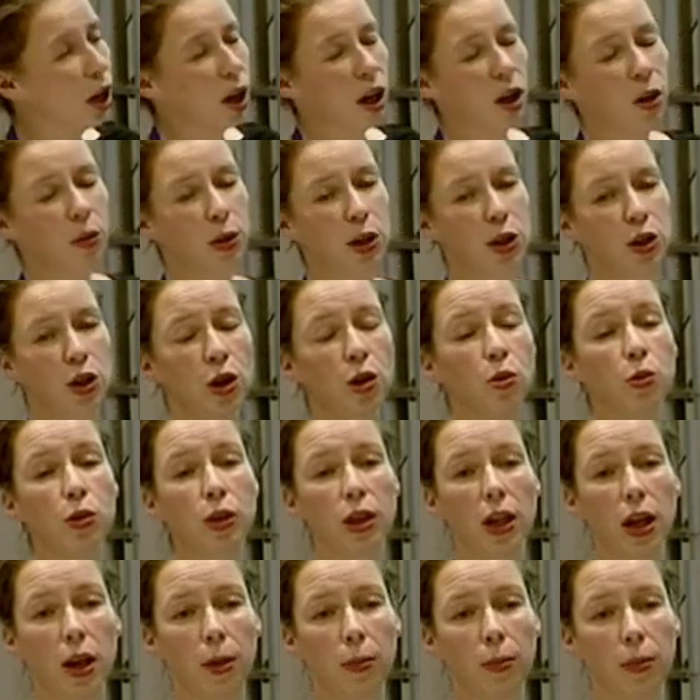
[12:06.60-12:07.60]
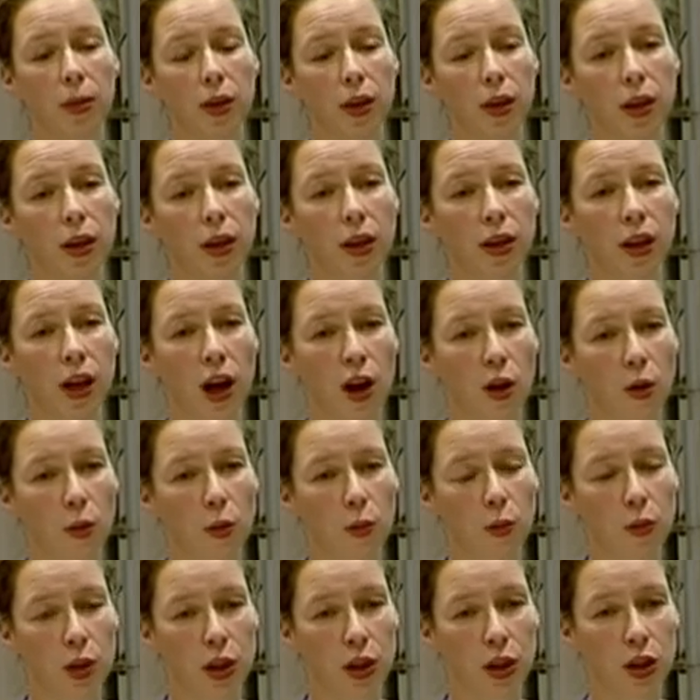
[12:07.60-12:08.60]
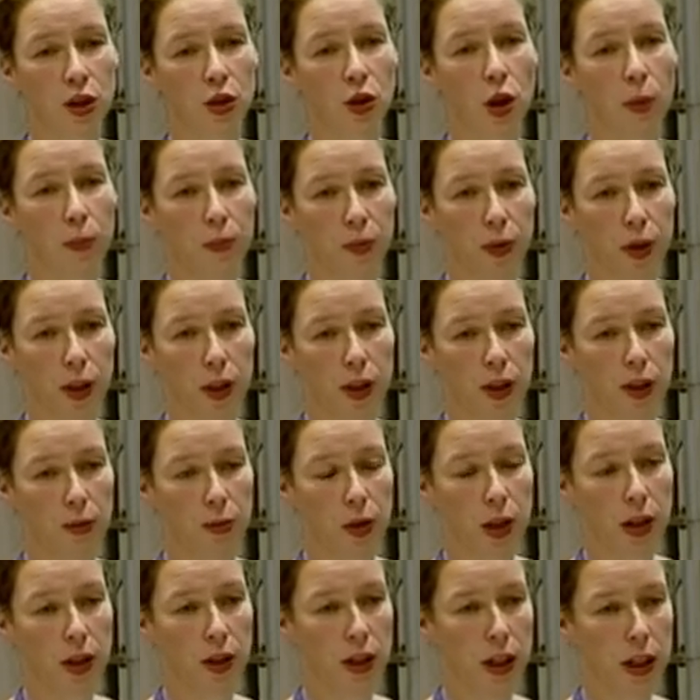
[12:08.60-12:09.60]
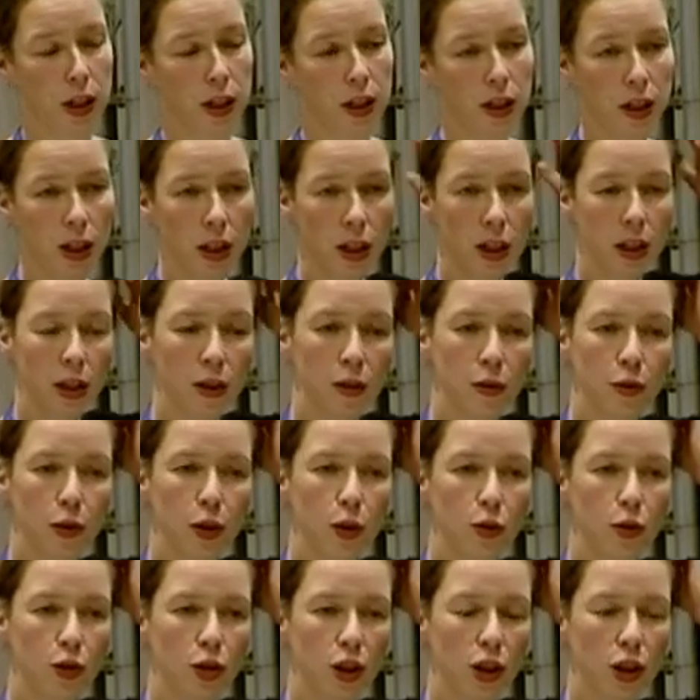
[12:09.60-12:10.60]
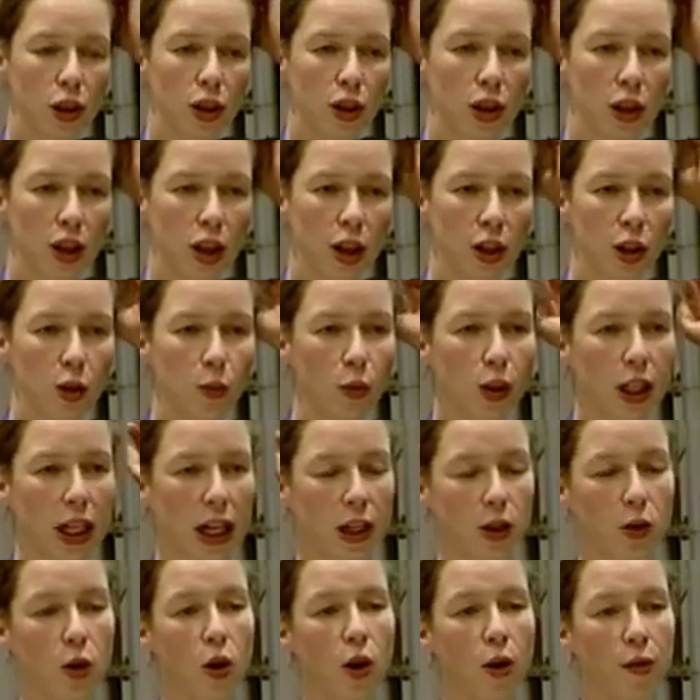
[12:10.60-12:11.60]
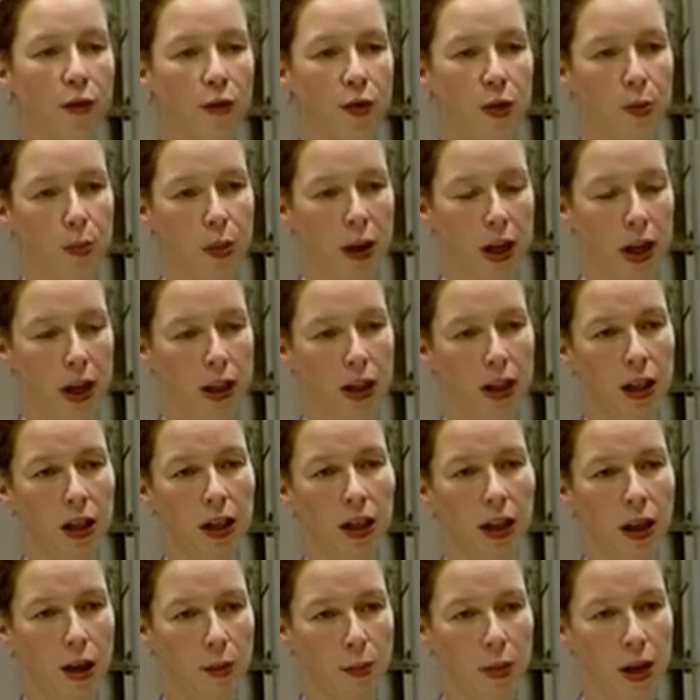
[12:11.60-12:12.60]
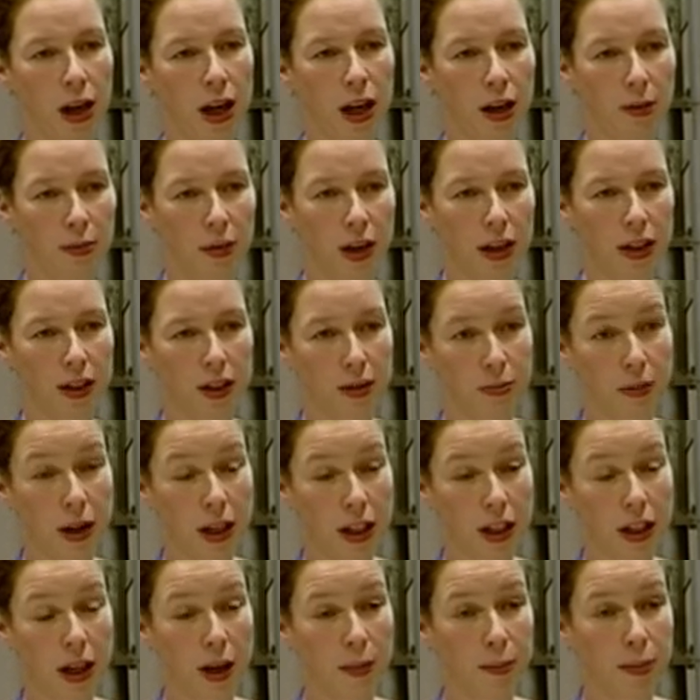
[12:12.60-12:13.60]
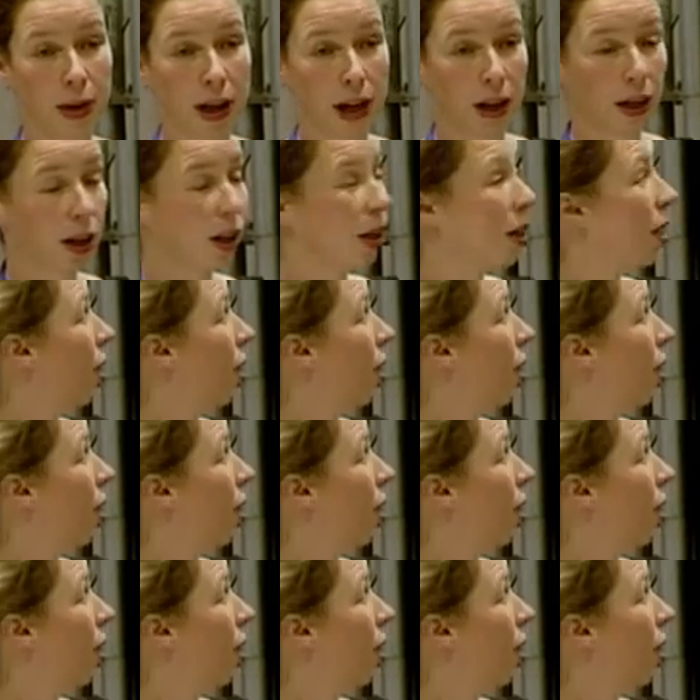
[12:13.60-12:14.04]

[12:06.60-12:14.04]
we told them, now we stop the infusion, and you will get off the painkiller, and the pain might come back.